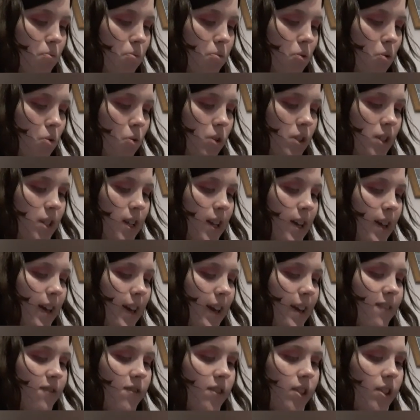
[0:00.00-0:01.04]
bought it
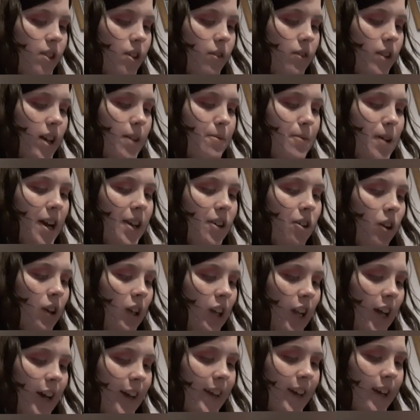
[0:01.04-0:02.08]
even though they may not
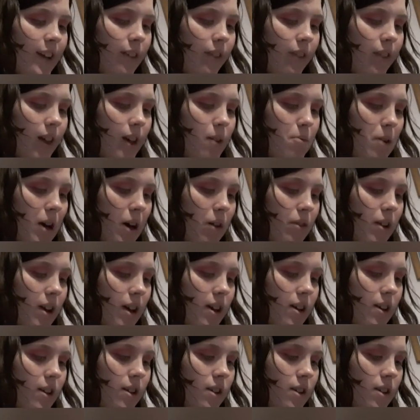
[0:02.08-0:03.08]
like anything about it.